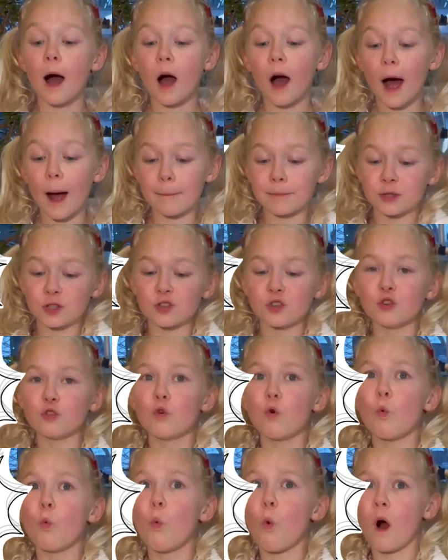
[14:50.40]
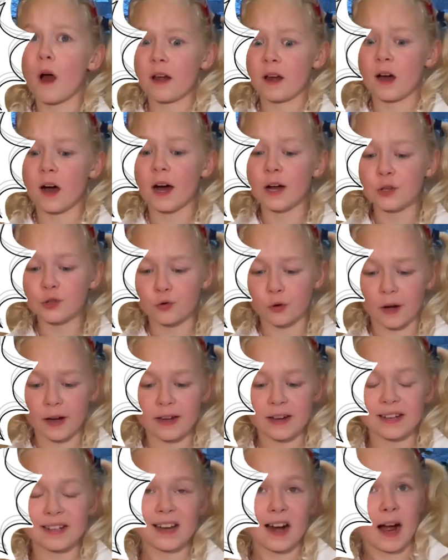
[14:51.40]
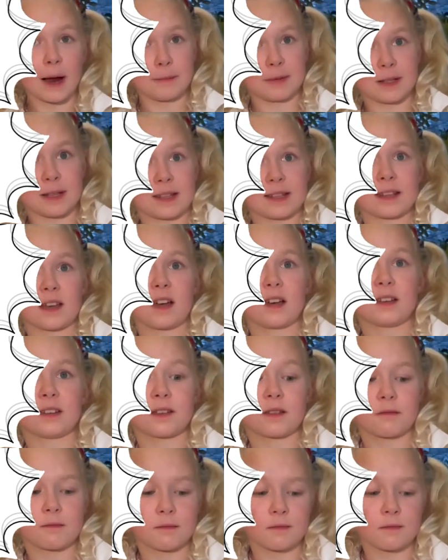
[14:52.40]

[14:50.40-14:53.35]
up to 100 times its size.